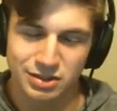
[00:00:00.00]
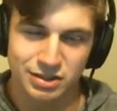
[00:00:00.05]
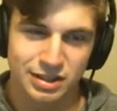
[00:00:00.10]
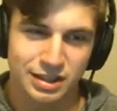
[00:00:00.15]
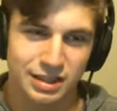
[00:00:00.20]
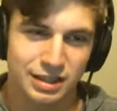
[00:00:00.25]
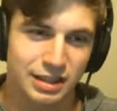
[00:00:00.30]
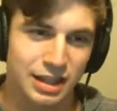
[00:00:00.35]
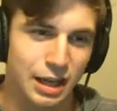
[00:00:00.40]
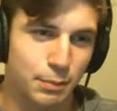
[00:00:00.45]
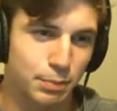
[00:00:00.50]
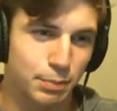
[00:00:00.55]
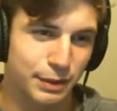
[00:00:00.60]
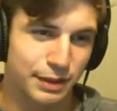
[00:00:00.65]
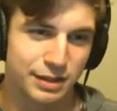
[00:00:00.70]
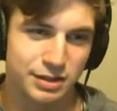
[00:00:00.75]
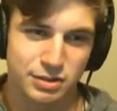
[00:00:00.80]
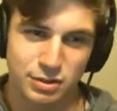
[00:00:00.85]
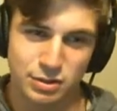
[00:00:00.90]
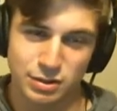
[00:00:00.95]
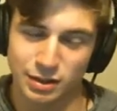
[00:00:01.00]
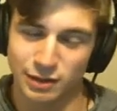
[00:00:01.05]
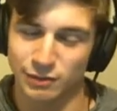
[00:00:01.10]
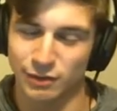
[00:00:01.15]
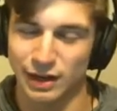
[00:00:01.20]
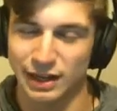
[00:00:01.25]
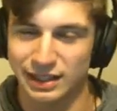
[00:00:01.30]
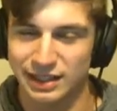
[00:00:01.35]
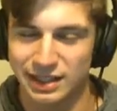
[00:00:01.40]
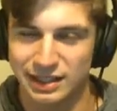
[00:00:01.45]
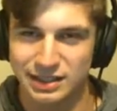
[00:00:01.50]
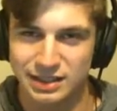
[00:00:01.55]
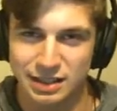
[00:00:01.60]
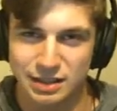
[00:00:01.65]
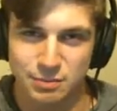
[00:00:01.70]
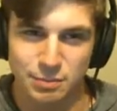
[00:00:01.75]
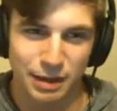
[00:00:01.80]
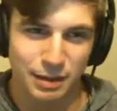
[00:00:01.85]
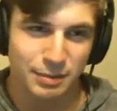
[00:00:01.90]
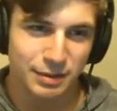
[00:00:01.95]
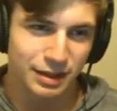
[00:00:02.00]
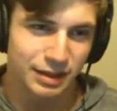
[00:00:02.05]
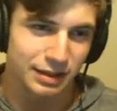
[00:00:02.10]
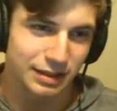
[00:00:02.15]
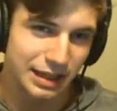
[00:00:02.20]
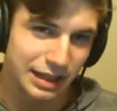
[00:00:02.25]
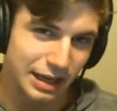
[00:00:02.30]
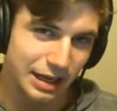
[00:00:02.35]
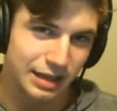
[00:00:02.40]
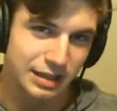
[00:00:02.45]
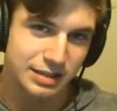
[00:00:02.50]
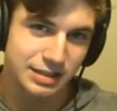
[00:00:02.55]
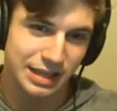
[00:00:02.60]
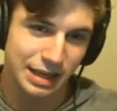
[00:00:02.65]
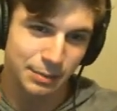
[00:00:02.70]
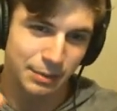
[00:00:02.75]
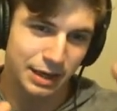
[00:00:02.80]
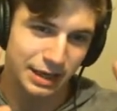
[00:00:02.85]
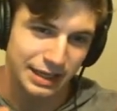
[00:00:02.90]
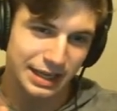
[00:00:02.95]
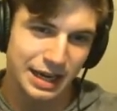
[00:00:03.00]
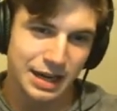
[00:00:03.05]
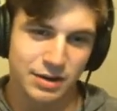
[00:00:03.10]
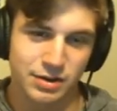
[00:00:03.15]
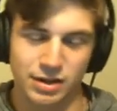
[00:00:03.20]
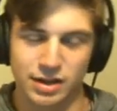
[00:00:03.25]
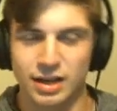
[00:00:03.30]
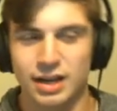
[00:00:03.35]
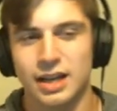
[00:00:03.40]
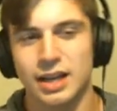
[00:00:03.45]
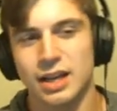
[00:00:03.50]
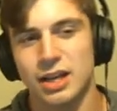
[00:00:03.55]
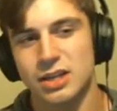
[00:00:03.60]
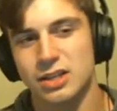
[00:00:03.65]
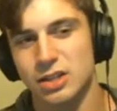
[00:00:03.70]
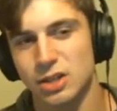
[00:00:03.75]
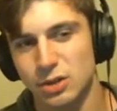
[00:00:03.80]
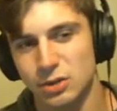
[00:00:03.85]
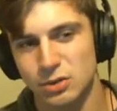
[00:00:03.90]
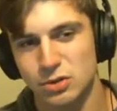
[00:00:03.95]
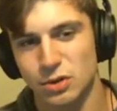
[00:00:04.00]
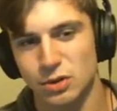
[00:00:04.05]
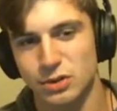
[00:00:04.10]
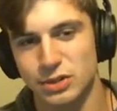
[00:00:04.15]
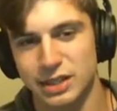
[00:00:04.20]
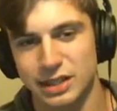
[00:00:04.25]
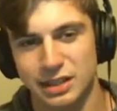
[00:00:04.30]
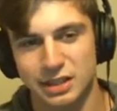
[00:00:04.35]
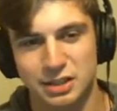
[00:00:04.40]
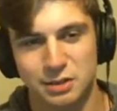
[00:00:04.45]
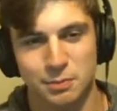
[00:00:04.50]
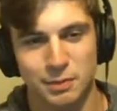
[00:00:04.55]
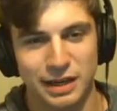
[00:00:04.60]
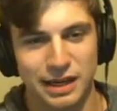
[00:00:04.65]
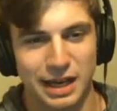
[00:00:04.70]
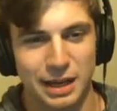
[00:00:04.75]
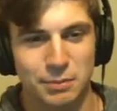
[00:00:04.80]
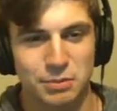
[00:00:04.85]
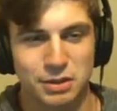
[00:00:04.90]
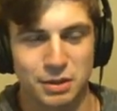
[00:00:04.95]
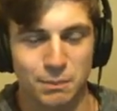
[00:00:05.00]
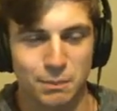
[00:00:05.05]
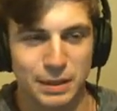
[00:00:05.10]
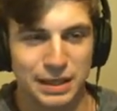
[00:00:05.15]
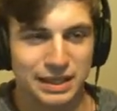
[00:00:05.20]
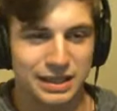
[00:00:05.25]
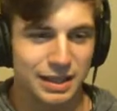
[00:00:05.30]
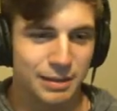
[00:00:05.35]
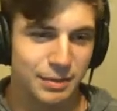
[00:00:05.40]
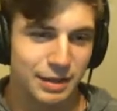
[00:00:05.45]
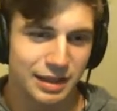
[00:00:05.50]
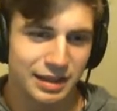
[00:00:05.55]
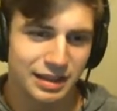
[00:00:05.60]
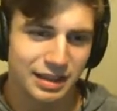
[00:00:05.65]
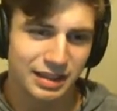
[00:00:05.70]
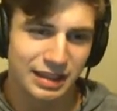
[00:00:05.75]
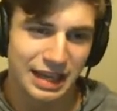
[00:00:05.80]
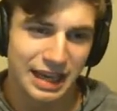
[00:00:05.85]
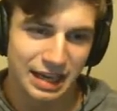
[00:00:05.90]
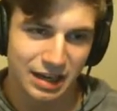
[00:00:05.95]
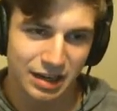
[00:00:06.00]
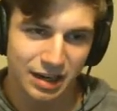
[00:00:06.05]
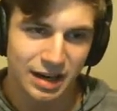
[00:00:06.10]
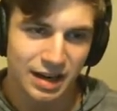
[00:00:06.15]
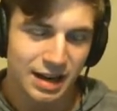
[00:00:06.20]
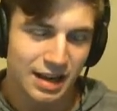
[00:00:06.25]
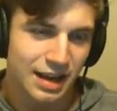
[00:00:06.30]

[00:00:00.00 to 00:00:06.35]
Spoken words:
You see a lot of players using Vikings as maybe a semi-counter to Troll Slingers, being able to beat them in the ladder.